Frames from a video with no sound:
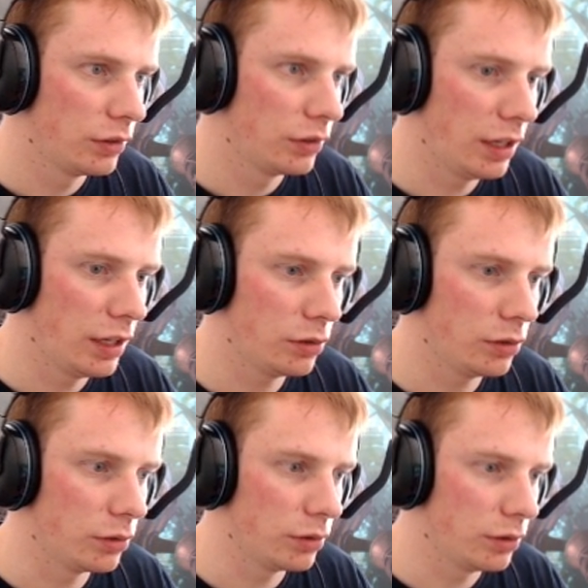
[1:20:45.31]
So
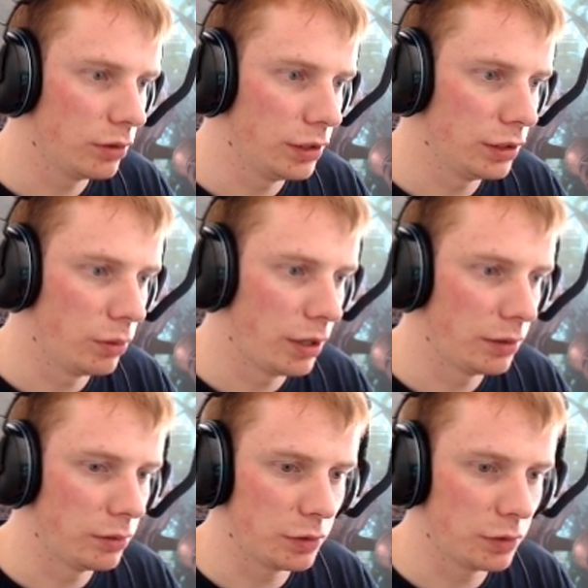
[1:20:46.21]
now, in a
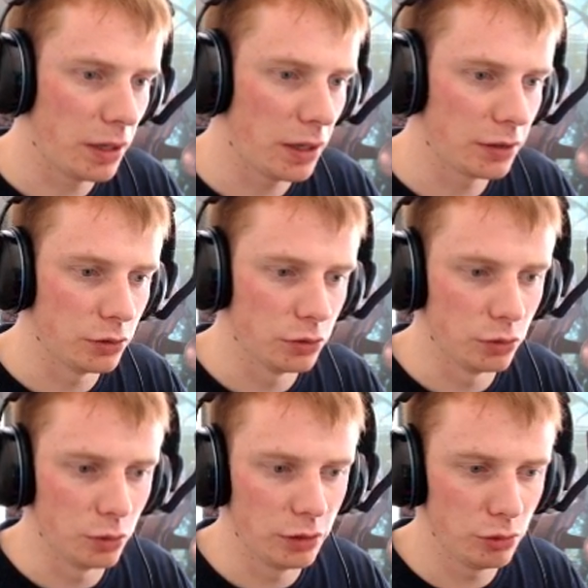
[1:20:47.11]
way, with this
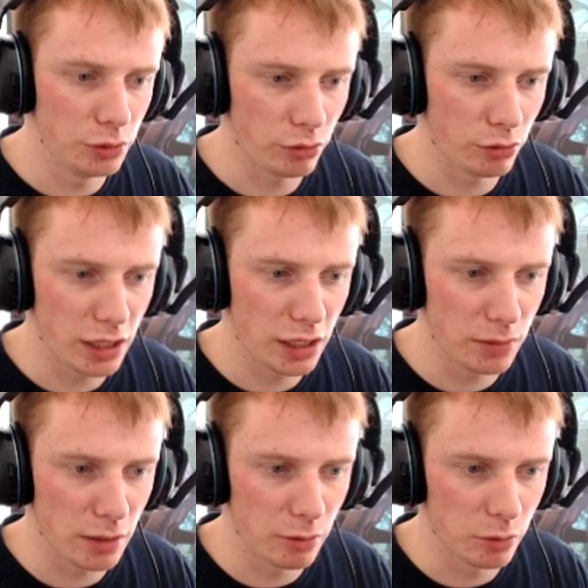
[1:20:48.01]
particle, we're doing a
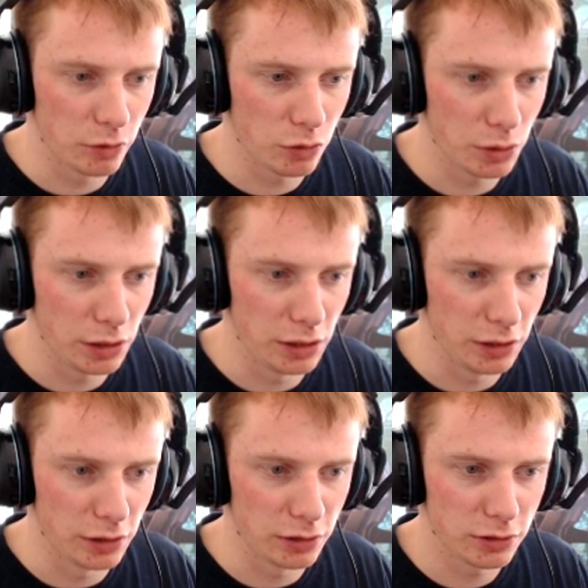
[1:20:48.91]
random number between
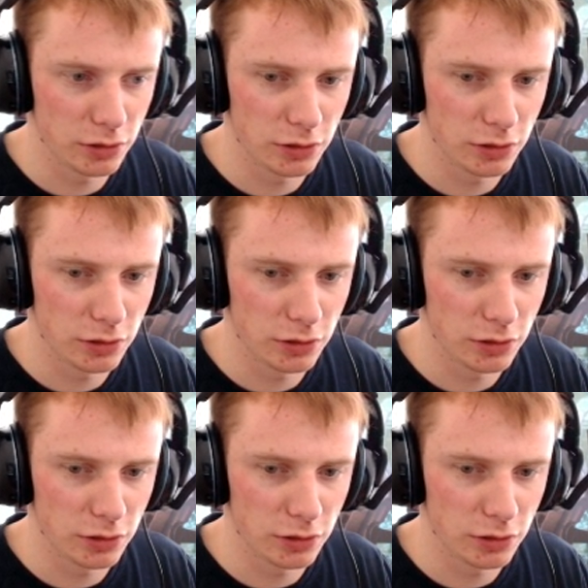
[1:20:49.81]
here,